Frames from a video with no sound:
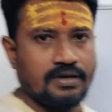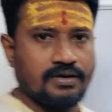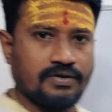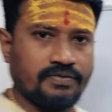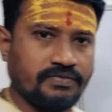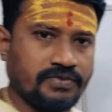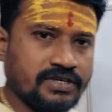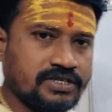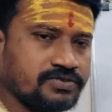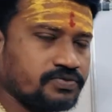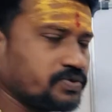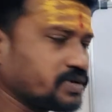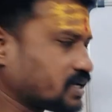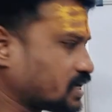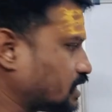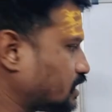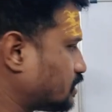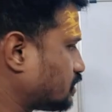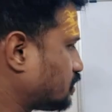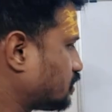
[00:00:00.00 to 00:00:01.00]
which we
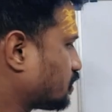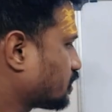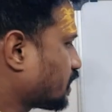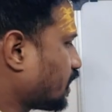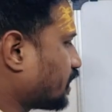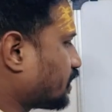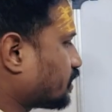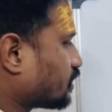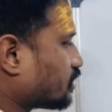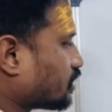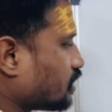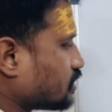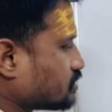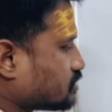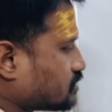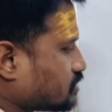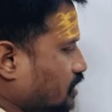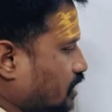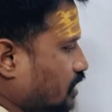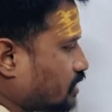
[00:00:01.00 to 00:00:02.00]
can categorize
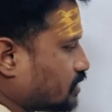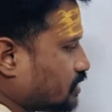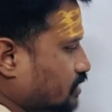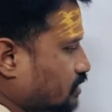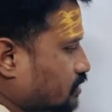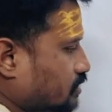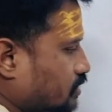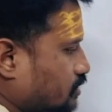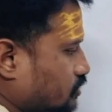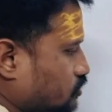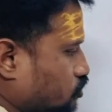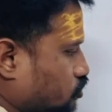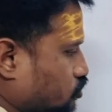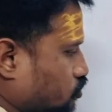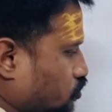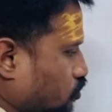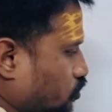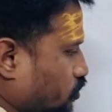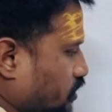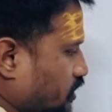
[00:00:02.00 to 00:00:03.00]
under
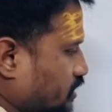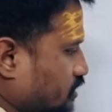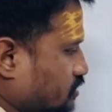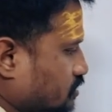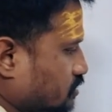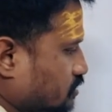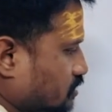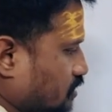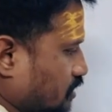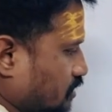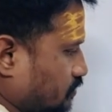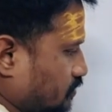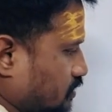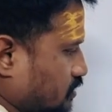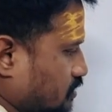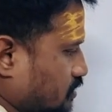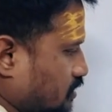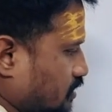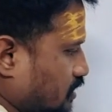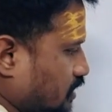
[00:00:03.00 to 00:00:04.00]
storage service.